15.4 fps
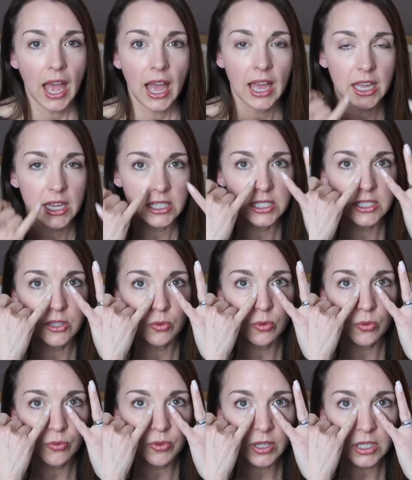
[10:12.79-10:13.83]
and they
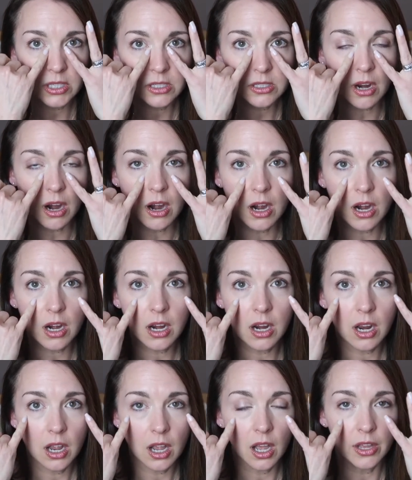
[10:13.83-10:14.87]
were really dark
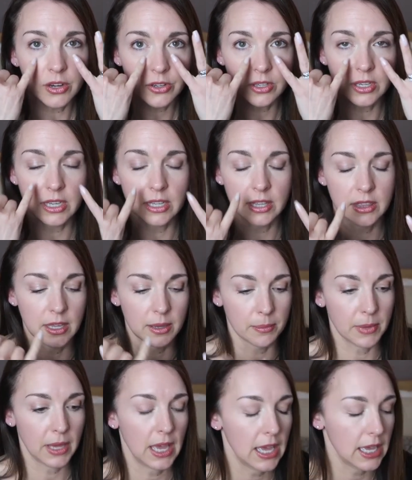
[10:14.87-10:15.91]
underneath
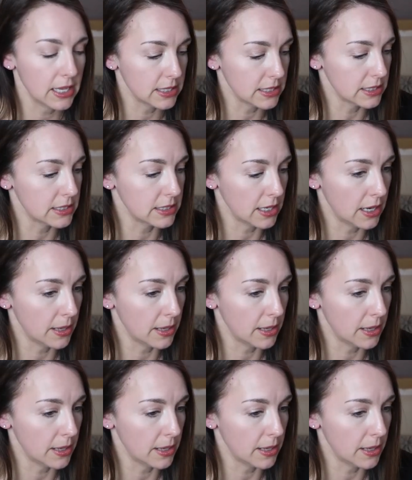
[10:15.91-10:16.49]
them, and